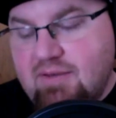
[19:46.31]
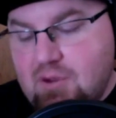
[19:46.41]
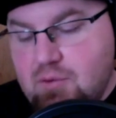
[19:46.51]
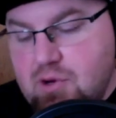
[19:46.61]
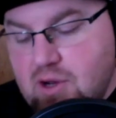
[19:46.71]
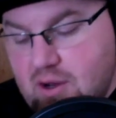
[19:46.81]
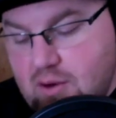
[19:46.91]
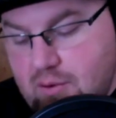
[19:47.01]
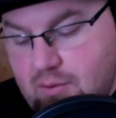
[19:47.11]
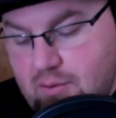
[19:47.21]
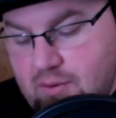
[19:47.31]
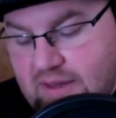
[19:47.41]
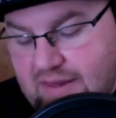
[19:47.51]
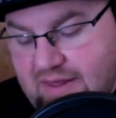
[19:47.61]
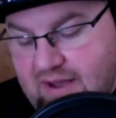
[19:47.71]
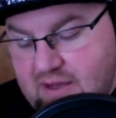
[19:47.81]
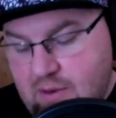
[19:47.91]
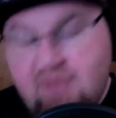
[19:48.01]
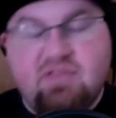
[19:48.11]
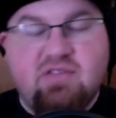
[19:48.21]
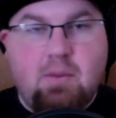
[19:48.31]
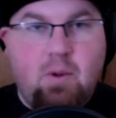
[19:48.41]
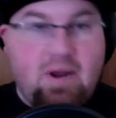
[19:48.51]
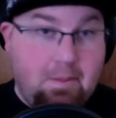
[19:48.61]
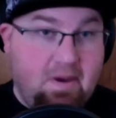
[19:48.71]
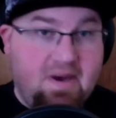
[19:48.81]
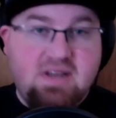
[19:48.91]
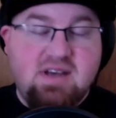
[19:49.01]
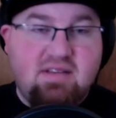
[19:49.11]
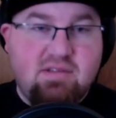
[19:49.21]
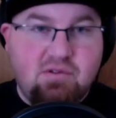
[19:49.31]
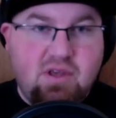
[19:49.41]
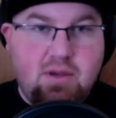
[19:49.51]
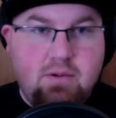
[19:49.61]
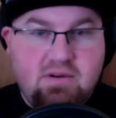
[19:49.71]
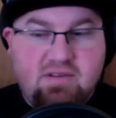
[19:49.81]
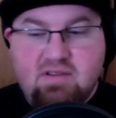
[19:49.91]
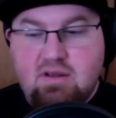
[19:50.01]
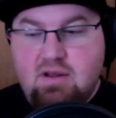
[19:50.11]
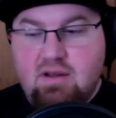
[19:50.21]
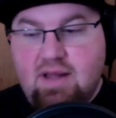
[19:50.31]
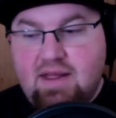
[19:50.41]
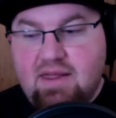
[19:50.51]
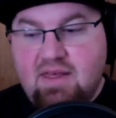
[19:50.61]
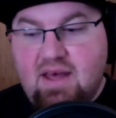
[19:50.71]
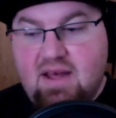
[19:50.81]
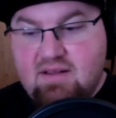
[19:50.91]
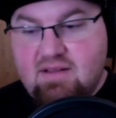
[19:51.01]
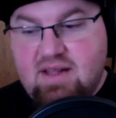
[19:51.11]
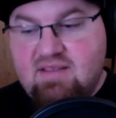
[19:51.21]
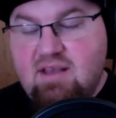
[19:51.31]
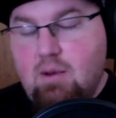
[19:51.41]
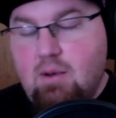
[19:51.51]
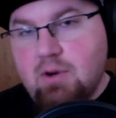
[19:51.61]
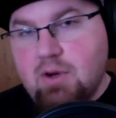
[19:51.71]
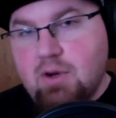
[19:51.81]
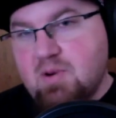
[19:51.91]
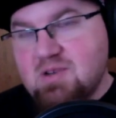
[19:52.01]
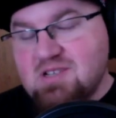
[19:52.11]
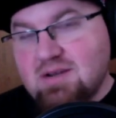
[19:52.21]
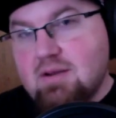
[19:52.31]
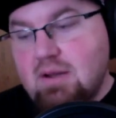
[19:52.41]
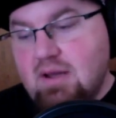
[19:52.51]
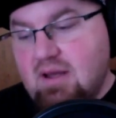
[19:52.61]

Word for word: if you know that you have some way to monetize those keywords, like that, that's how I would approach it